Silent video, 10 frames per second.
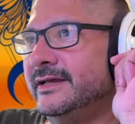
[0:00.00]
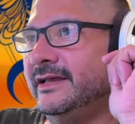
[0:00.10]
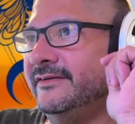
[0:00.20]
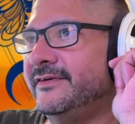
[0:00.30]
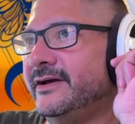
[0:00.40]

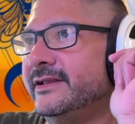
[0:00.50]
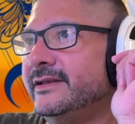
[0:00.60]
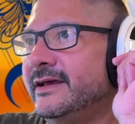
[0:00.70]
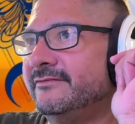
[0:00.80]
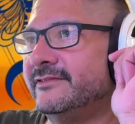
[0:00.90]
if I didn't
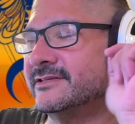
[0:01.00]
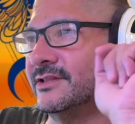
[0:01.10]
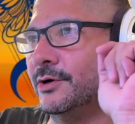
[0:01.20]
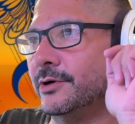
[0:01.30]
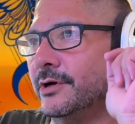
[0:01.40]
have this
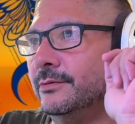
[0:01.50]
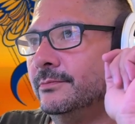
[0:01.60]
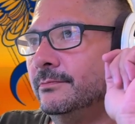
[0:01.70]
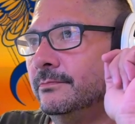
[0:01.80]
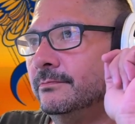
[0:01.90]
logo.
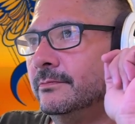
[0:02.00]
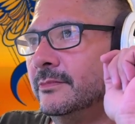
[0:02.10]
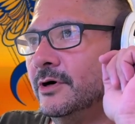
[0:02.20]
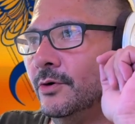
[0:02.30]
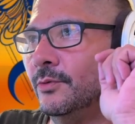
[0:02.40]

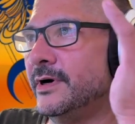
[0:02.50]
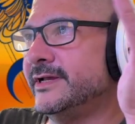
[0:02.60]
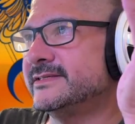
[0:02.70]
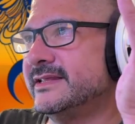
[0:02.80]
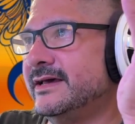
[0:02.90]
Why
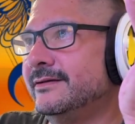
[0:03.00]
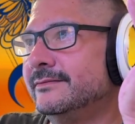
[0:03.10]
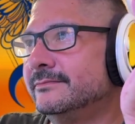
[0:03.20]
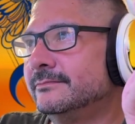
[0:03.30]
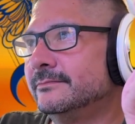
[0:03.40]
is that?
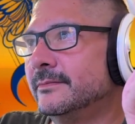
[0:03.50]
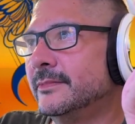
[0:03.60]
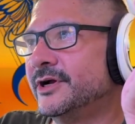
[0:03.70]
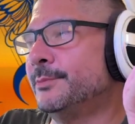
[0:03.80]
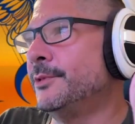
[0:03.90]

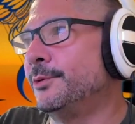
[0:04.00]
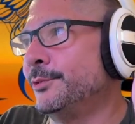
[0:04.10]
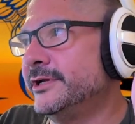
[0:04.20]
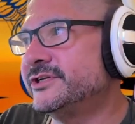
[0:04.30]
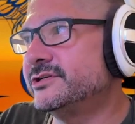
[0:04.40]
Come on,
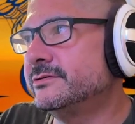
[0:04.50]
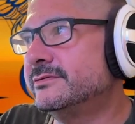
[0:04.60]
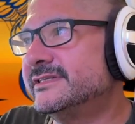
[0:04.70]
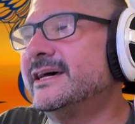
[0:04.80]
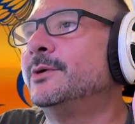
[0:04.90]
Rich.
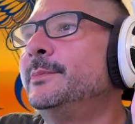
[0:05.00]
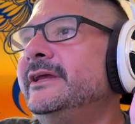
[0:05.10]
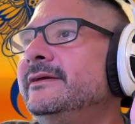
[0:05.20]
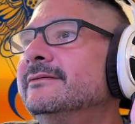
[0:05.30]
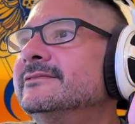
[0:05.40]
Tell
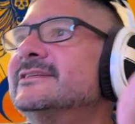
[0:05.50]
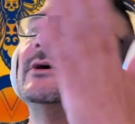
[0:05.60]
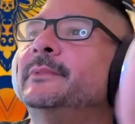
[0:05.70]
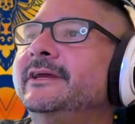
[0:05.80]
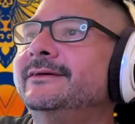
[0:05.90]
me,
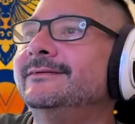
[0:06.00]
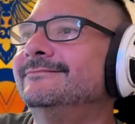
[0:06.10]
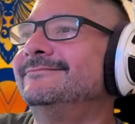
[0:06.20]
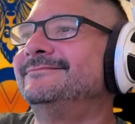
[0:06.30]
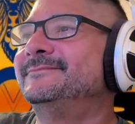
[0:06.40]

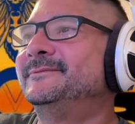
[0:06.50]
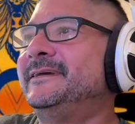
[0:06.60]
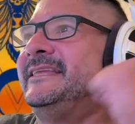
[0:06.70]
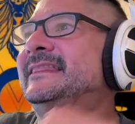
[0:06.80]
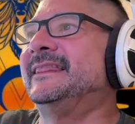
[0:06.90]

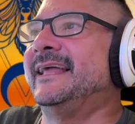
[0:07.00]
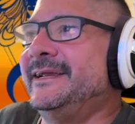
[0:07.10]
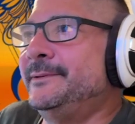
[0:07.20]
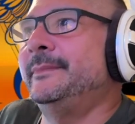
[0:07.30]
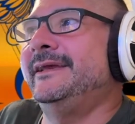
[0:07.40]

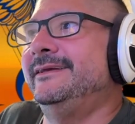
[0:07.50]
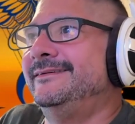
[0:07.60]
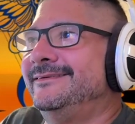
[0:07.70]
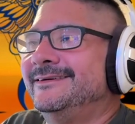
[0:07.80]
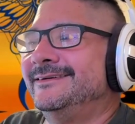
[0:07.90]
enlighten me.
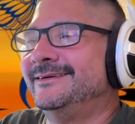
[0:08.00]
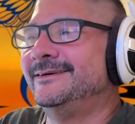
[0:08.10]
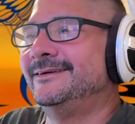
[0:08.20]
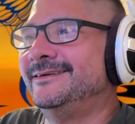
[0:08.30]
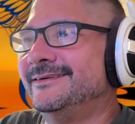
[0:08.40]

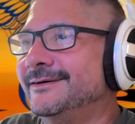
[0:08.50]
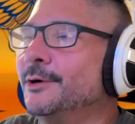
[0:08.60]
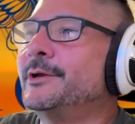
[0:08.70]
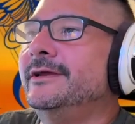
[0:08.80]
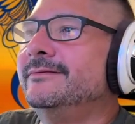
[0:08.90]

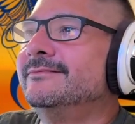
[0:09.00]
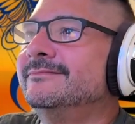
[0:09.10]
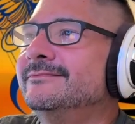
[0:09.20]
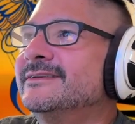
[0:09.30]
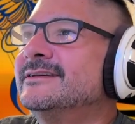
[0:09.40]
Okay,
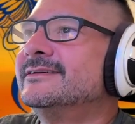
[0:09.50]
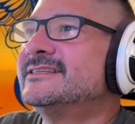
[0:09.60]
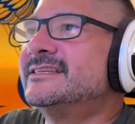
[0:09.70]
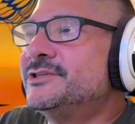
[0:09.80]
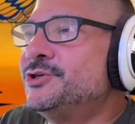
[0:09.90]

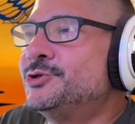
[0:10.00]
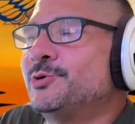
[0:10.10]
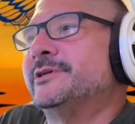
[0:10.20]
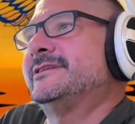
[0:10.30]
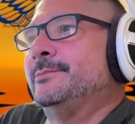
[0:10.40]
since you
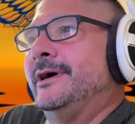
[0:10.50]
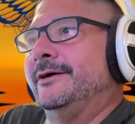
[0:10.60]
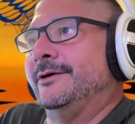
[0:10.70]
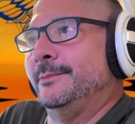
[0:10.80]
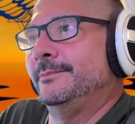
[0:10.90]
twisted my
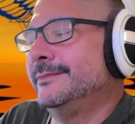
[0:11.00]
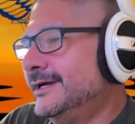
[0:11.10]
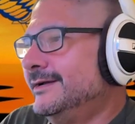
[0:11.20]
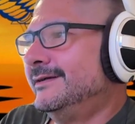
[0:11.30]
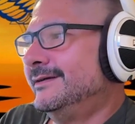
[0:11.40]
arm,
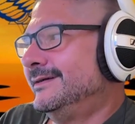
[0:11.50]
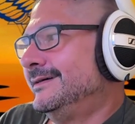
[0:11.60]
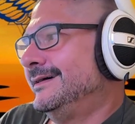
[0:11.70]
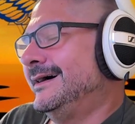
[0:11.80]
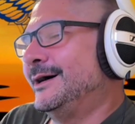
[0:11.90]

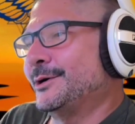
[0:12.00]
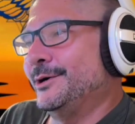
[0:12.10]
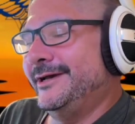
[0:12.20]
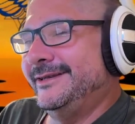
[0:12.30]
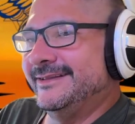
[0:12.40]
I'll go
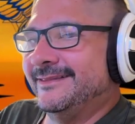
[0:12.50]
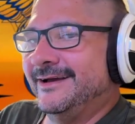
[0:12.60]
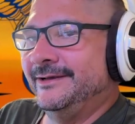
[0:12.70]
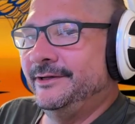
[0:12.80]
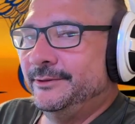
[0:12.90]
ahead and
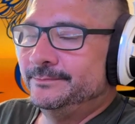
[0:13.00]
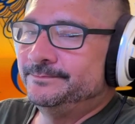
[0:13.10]
enlighten you.